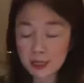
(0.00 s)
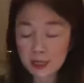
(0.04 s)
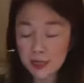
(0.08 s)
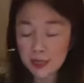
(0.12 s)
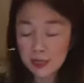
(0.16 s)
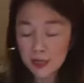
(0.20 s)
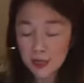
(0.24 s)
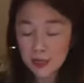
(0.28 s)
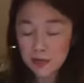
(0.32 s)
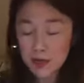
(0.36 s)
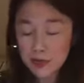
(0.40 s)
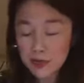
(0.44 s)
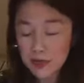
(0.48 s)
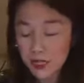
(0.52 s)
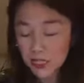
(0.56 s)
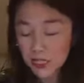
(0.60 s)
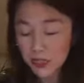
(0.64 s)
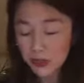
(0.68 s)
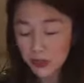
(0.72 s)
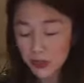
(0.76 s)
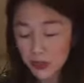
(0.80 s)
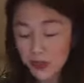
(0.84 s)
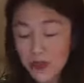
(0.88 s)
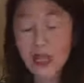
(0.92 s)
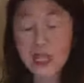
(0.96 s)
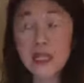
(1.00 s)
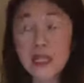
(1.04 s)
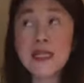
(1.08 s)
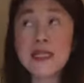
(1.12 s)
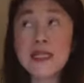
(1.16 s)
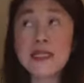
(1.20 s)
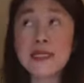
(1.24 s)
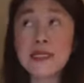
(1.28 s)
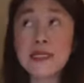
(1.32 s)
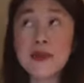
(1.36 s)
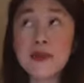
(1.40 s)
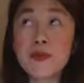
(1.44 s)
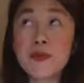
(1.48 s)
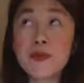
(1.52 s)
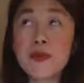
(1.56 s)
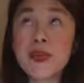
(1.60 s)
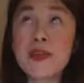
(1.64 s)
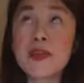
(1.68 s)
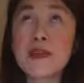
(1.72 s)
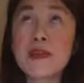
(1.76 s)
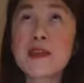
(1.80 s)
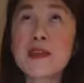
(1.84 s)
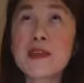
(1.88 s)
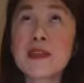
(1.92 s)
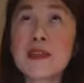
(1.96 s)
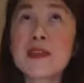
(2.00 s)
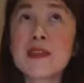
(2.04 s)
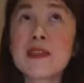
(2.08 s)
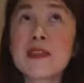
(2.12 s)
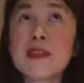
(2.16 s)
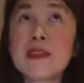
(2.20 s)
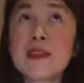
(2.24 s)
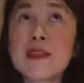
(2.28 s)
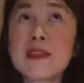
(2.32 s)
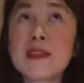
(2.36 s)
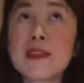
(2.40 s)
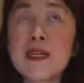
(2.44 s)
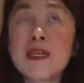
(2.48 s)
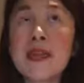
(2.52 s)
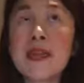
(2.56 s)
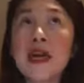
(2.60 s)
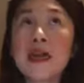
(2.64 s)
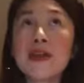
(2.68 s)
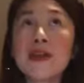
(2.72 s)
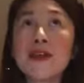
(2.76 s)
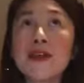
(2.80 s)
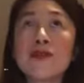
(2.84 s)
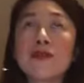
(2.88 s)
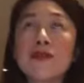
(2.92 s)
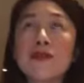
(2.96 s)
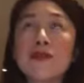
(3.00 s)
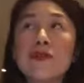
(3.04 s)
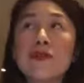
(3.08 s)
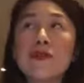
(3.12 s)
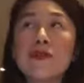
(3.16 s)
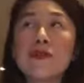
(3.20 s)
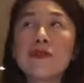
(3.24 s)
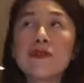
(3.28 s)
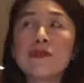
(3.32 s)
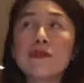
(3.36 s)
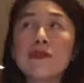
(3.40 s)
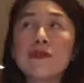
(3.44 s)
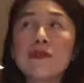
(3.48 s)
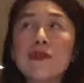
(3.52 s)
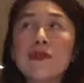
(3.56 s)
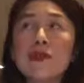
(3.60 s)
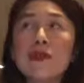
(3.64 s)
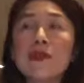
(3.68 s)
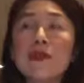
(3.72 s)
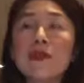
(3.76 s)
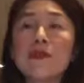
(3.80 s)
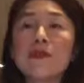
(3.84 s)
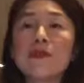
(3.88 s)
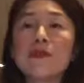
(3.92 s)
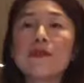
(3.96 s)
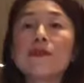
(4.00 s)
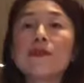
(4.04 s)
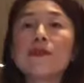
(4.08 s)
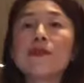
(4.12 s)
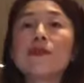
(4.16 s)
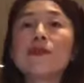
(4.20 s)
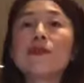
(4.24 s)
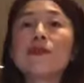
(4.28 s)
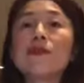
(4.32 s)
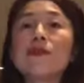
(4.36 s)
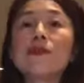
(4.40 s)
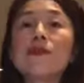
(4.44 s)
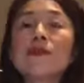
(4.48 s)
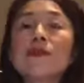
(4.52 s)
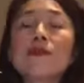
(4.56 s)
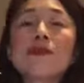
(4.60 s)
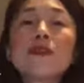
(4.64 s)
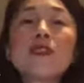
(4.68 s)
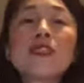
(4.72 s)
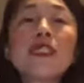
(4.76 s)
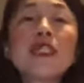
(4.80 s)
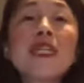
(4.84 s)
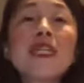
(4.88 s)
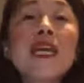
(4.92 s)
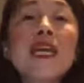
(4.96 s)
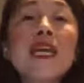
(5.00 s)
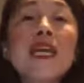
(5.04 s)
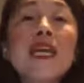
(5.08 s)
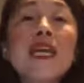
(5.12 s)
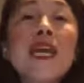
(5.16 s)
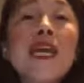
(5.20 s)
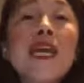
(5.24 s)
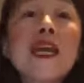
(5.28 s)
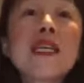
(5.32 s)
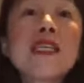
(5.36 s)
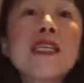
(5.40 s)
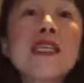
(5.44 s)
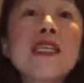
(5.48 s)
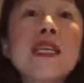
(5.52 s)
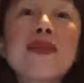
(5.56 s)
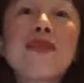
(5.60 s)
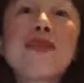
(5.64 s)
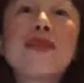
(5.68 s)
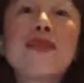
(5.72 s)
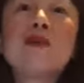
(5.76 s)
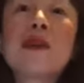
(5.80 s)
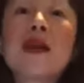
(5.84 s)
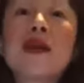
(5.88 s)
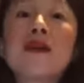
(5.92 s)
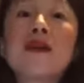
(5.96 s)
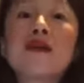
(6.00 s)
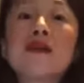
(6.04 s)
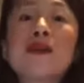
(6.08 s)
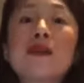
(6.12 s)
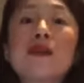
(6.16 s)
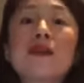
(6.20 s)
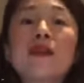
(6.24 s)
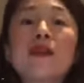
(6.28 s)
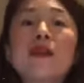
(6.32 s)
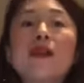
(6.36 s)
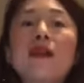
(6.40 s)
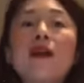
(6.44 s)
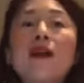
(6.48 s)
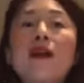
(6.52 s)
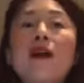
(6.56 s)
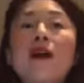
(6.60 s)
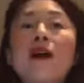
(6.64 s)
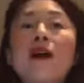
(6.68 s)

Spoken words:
Maybe let's do 3 cleansing breaths. Inhaling through the nose, exhaling through the mouth.